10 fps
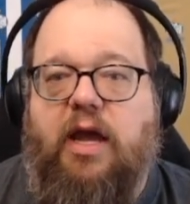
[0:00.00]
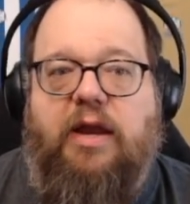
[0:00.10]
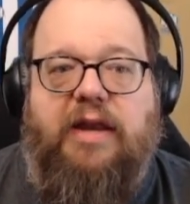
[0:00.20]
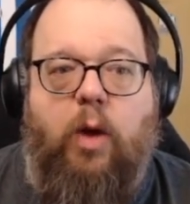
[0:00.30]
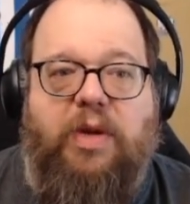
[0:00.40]

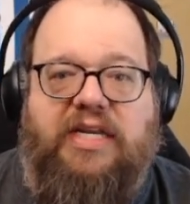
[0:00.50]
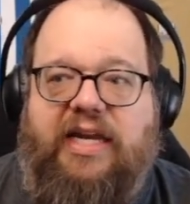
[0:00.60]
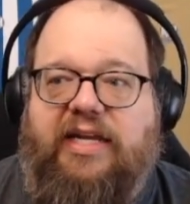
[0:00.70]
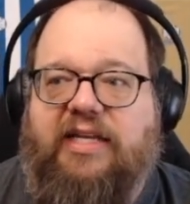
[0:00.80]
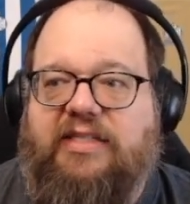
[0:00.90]
Now, we did
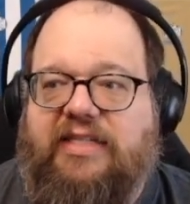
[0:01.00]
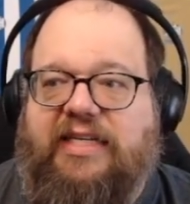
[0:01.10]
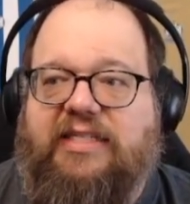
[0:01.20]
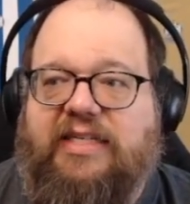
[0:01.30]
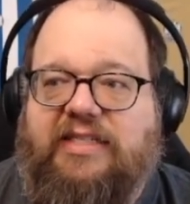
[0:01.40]
concede
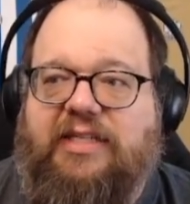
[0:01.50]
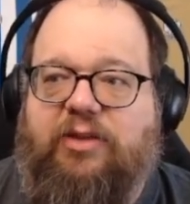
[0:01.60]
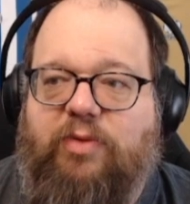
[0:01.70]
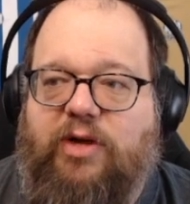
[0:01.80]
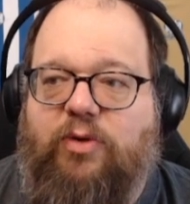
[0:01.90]

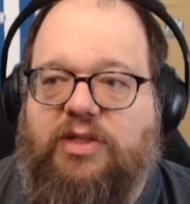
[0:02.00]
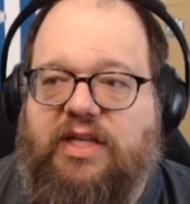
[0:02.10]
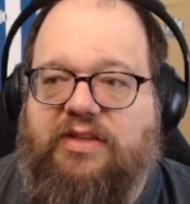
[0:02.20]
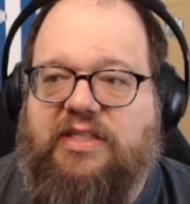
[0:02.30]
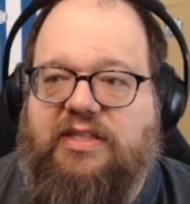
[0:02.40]
63 goals in
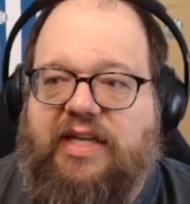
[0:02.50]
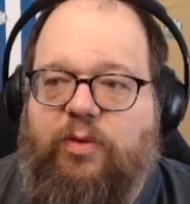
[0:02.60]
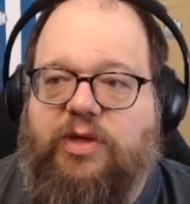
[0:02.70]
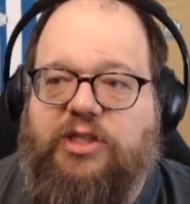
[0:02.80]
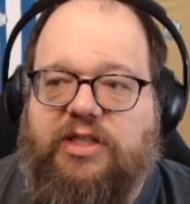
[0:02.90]
this league,
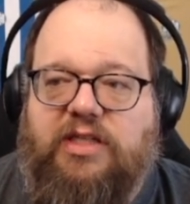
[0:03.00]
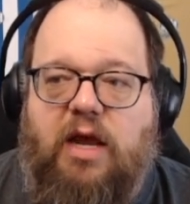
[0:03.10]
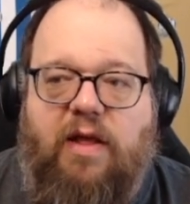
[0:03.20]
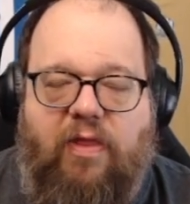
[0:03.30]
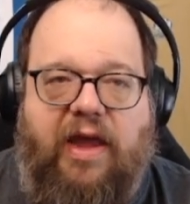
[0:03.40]
which is
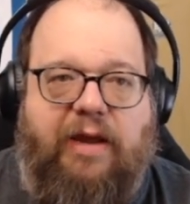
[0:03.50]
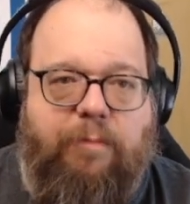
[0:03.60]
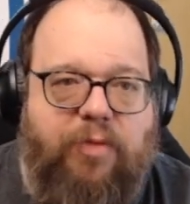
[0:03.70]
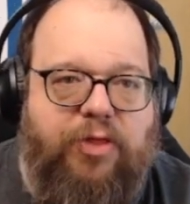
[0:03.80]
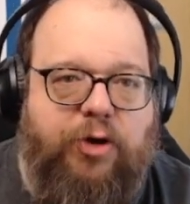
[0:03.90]
like
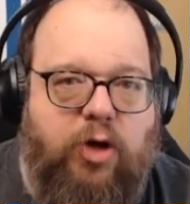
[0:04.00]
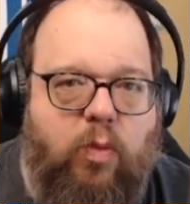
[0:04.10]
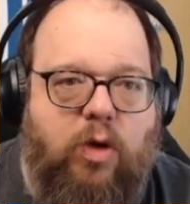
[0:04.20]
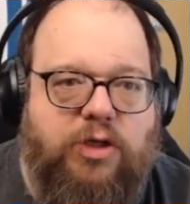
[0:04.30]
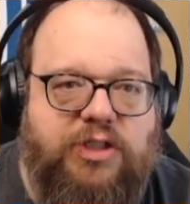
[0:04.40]
third
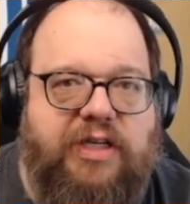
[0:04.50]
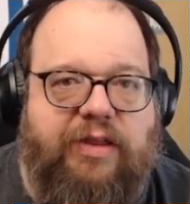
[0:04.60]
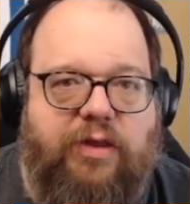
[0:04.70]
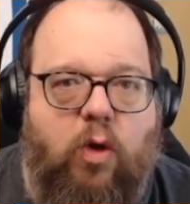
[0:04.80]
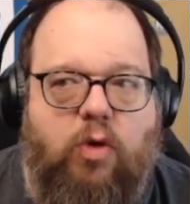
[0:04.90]
worst in
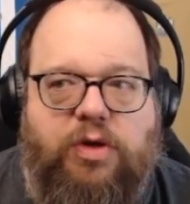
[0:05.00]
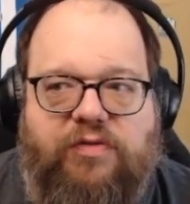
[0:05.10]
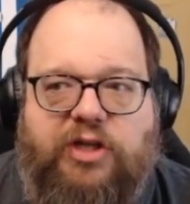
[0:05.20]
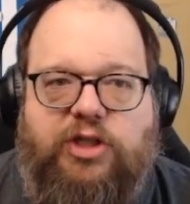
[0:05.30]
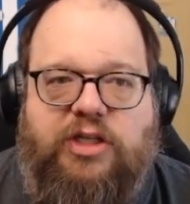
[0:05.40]
the whole
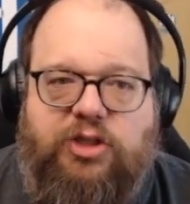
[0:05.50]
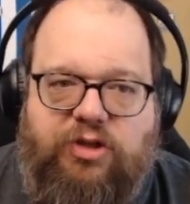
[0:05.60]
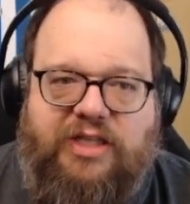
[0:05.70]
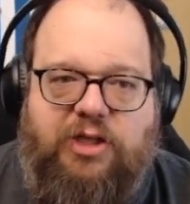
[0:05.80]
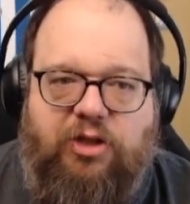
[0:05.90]
division, so
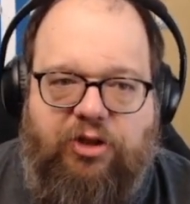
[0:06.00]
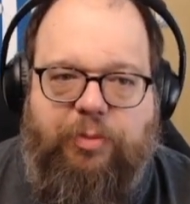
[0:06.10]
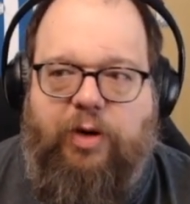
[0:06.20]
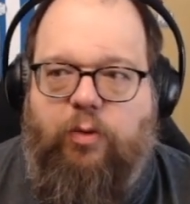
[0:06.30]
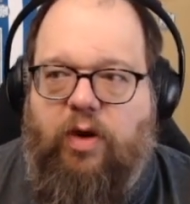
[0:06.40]
that's a little
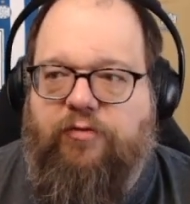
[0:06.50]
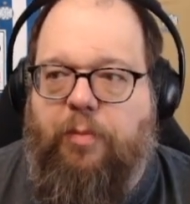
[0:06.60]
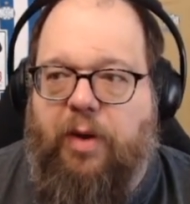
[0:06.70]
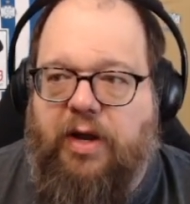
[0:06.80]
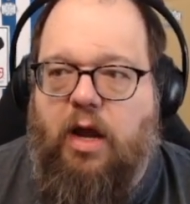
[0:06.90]
bit rough,
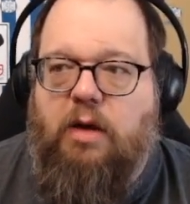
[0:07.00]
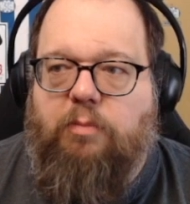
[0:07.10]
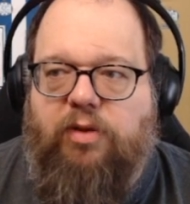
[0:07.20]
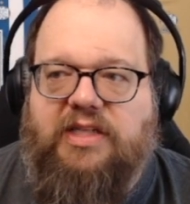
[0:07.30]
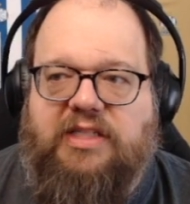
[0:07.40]
but
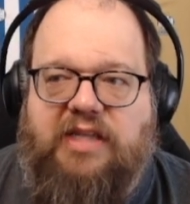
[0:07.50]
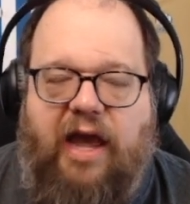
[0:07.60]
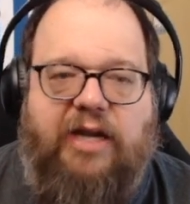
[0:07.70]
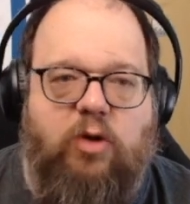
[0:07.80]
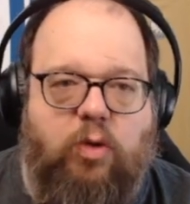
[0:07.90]
plus
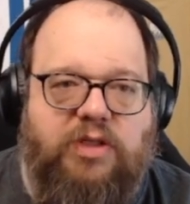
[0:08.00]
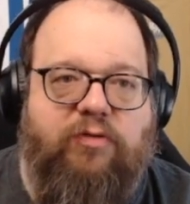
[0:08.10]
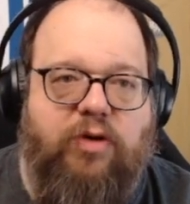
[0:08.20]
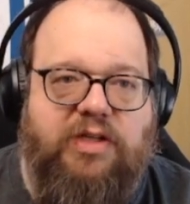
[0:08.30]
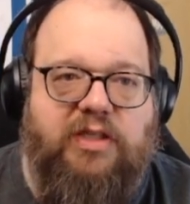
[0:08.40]
9 goal
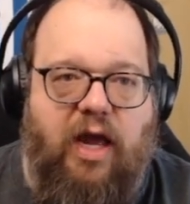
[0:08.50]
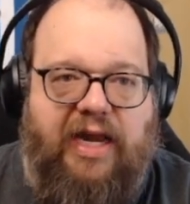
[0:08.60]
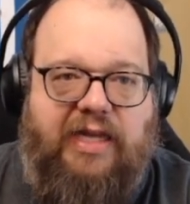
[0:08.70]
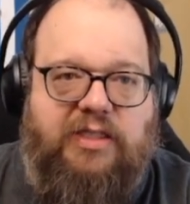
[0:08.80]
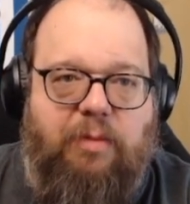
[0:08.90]
difference
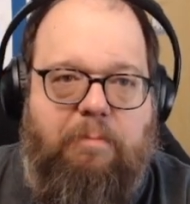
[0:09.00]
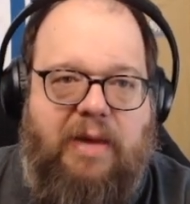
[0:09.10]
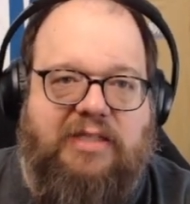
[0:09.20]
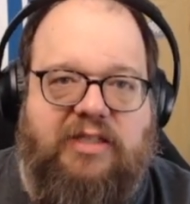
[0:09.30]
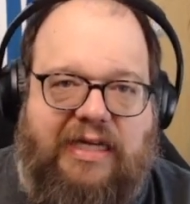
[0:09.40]
against the
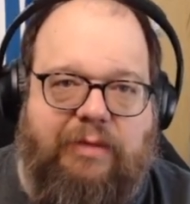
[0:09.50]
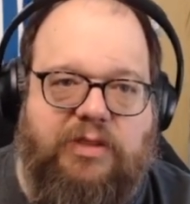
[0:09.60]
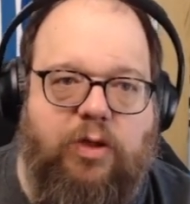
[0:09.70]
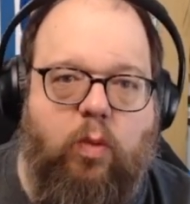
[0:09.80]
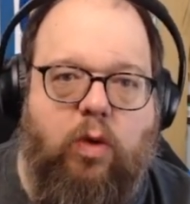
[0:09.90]
best teams in
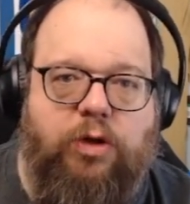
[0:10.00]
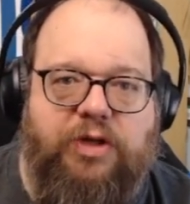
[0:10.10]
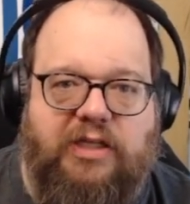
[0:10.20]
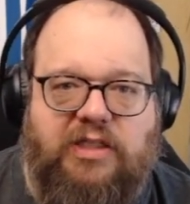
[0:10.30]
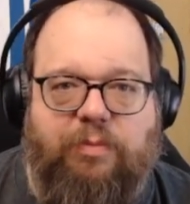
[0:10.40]
the world
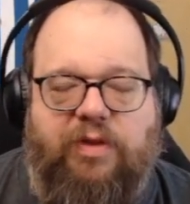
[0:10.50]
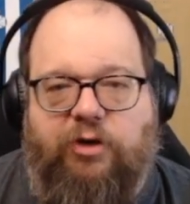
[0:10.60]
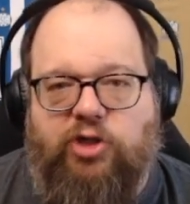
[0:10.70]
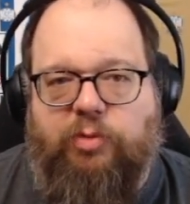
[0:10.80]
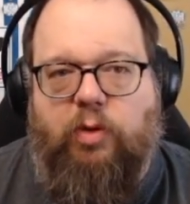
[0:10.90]
is something you
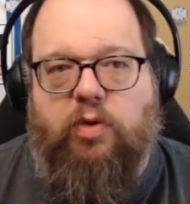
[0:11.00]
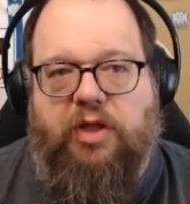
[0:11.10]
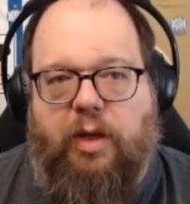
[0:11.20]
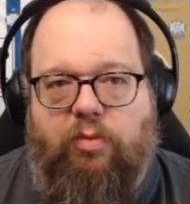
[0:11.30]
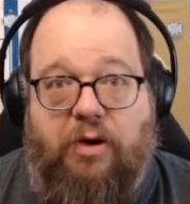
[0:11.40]
should be
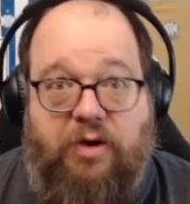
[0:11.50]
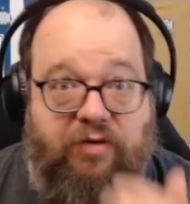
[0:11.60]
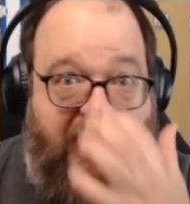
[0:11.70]
really proud of.